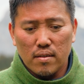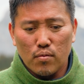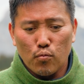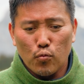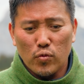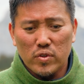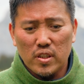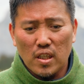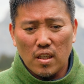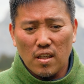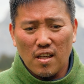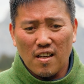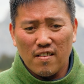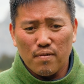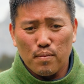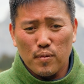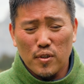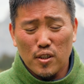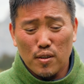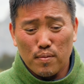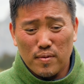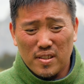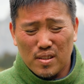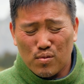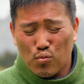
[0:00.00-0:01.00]
when the life
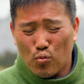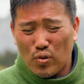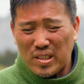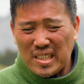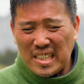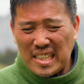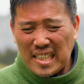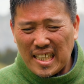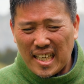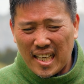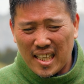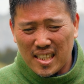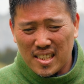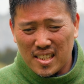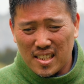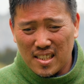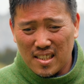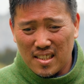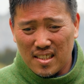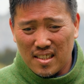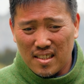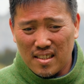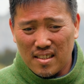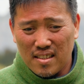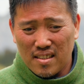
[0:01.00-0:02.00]
purpose, when you
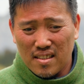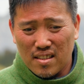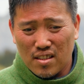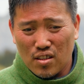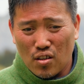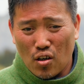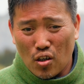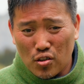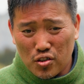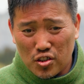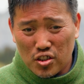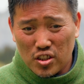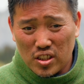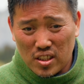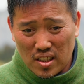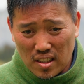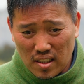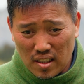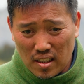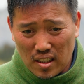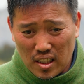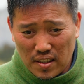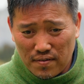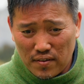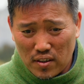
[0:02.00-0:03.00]
actually
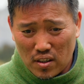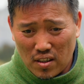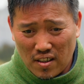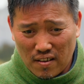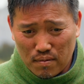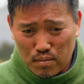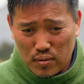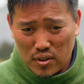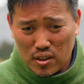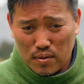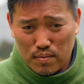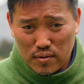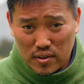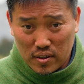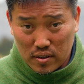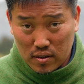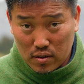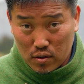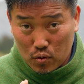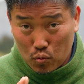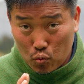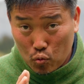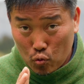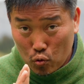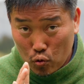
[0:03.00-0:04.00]
consciously live your life purpose
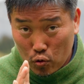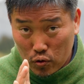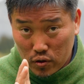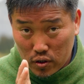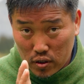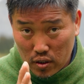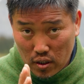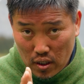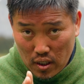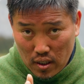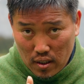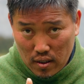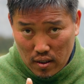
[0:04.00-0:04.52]
towards